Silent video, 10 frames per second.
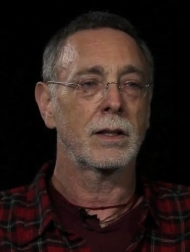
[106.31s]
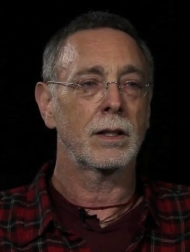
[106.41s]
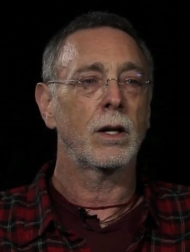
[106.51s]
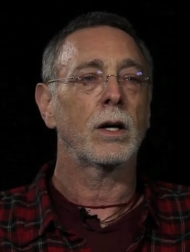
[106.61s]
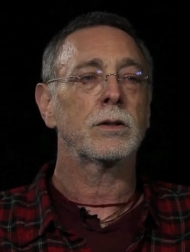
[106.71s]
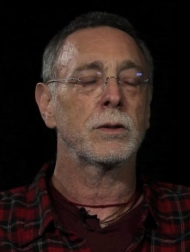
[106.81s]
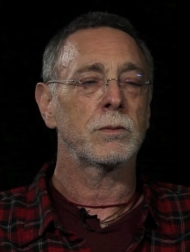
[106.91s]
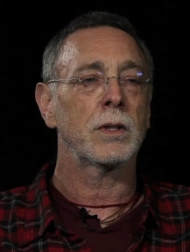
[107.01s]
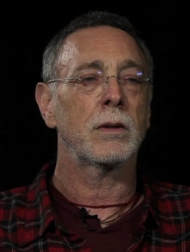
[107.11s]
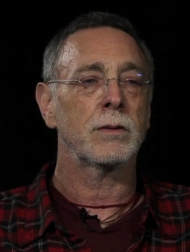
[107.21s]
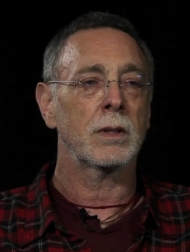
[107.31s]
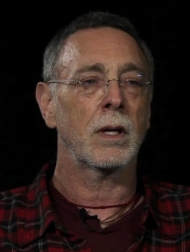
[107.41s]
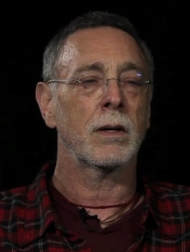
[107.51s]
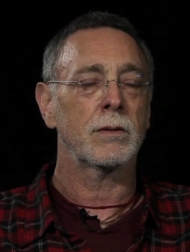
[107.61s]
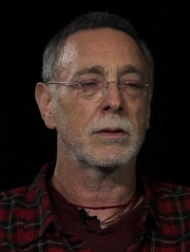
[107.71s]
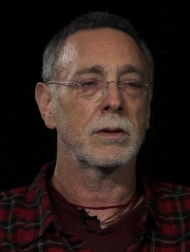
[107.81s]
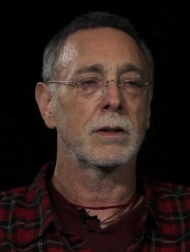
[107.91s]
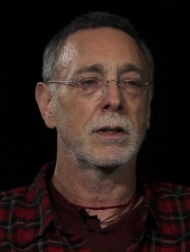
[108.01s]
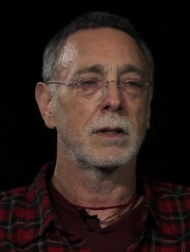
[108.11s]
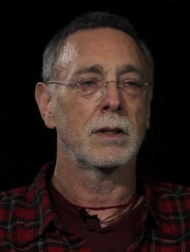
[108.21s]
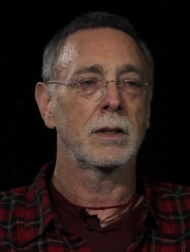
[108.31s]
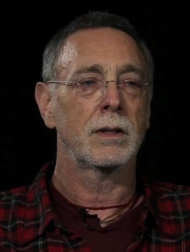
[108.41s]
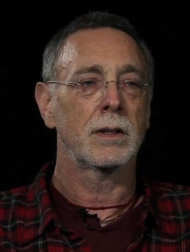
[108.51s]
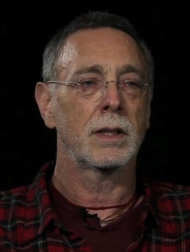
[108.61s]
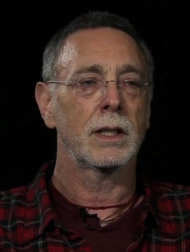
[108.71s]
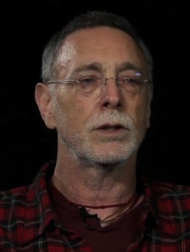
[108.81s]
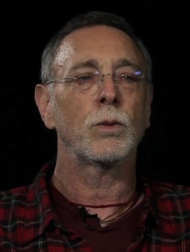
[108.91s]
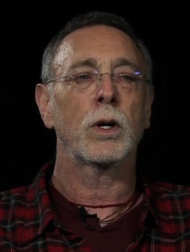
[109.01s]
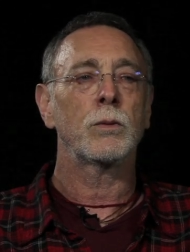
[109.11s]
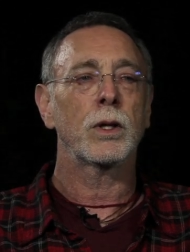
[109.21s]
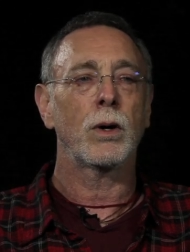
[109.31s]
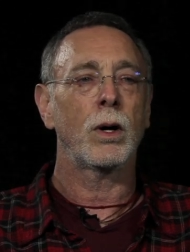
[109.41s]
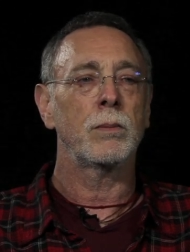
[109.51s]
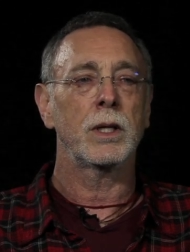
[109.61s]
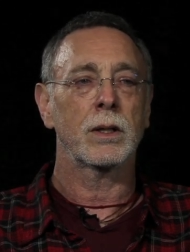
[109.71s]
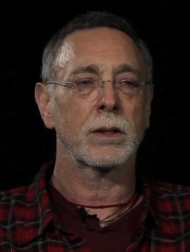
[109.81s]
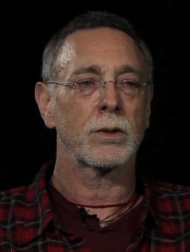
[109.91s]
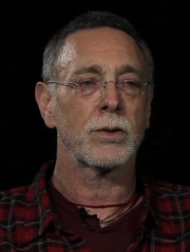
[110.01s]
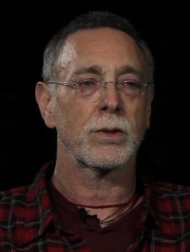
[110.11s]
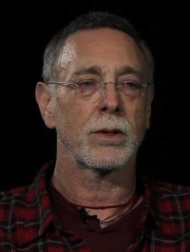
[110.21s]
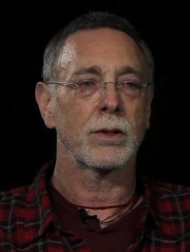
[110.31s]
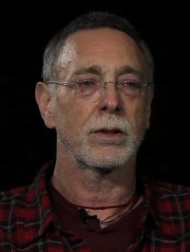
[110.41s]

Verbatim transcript: He lost himself in love. He's one with all beings.